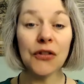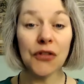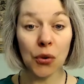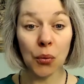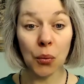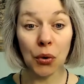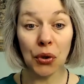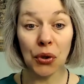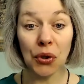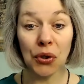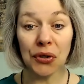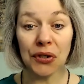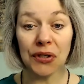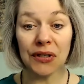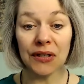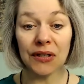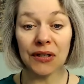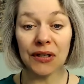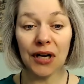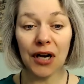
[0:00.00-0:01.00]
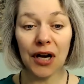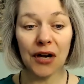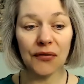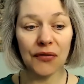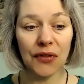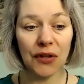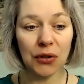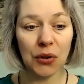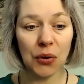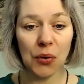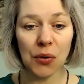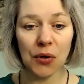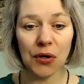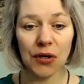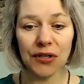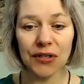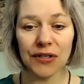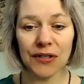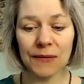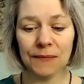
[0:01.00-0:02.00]
The word of the
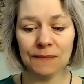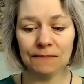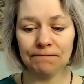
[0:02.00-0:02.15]
Lord.